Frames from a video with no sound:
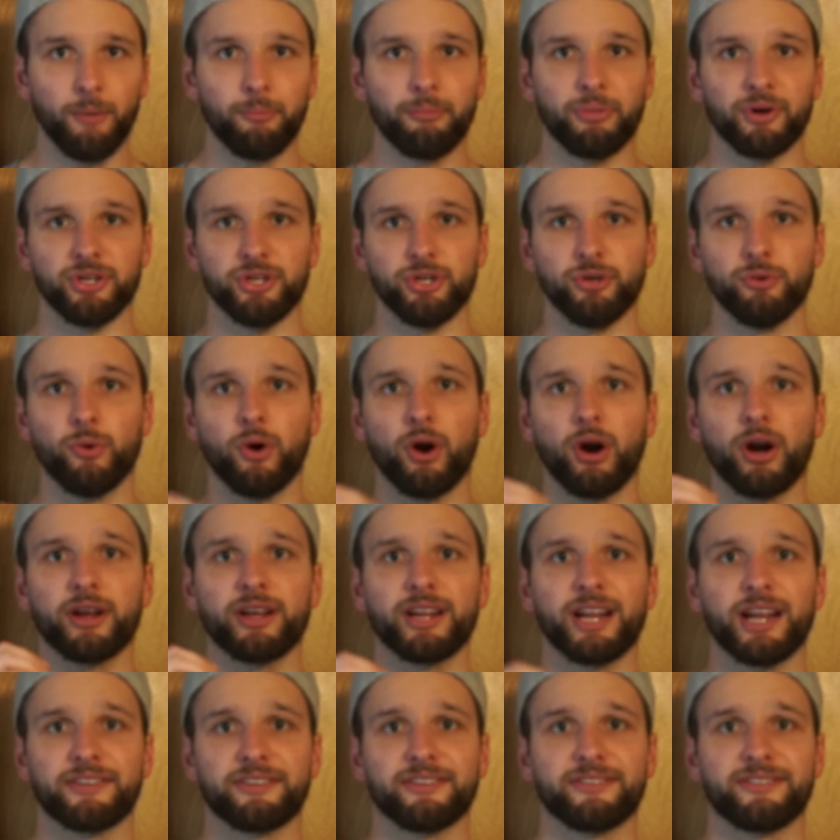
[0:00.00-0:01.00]
but you are
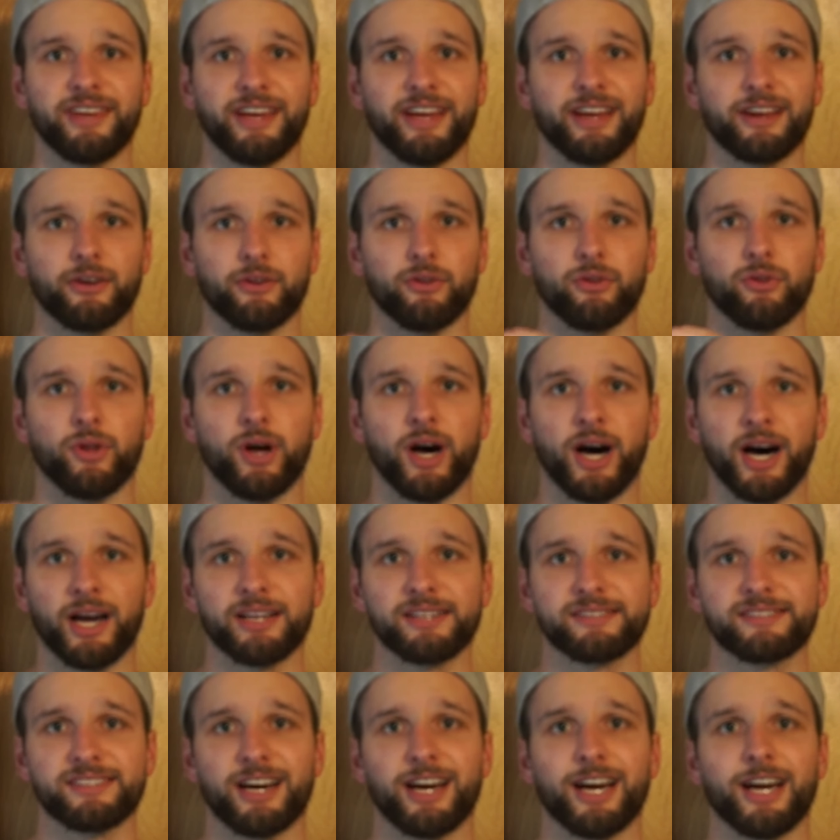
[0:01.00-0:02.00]
gonna have to take a lot
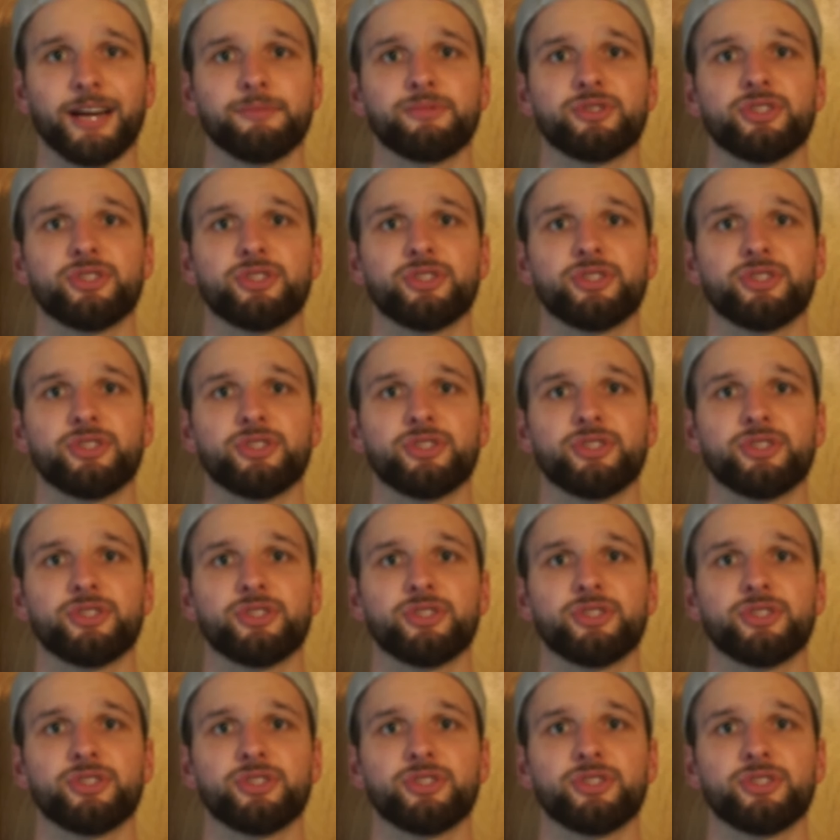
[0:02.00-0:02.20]
of time